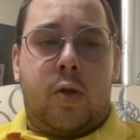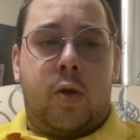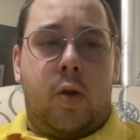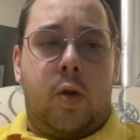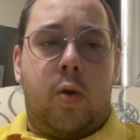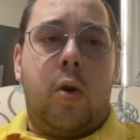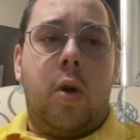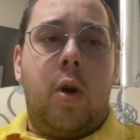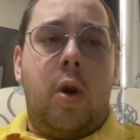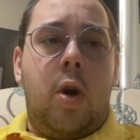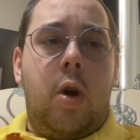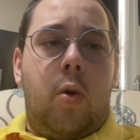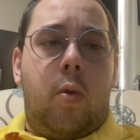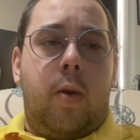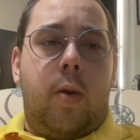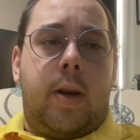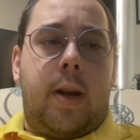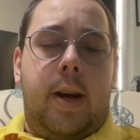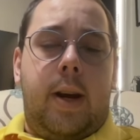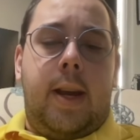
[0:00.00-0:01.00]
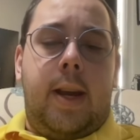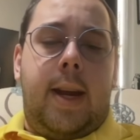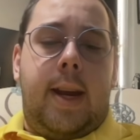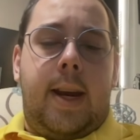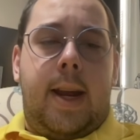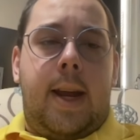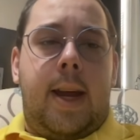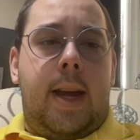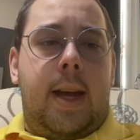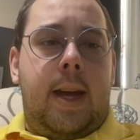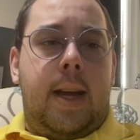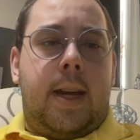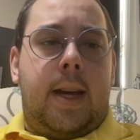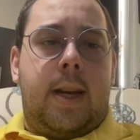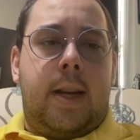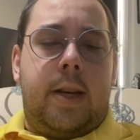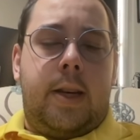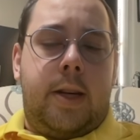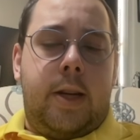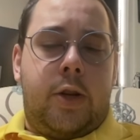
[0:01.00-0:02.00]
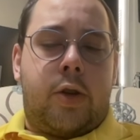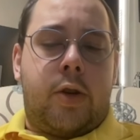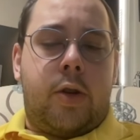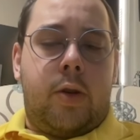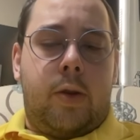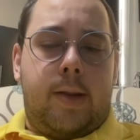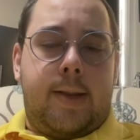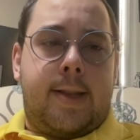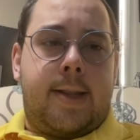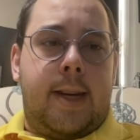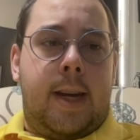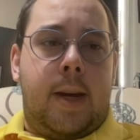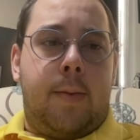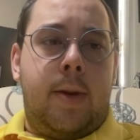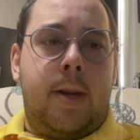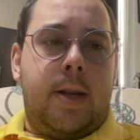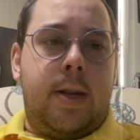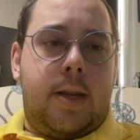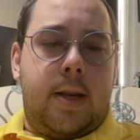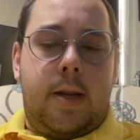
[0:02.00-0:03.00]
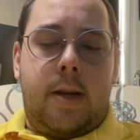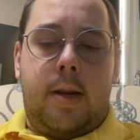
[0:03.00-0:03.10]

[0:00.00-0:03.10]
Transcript: So we're going to need a conditional statement.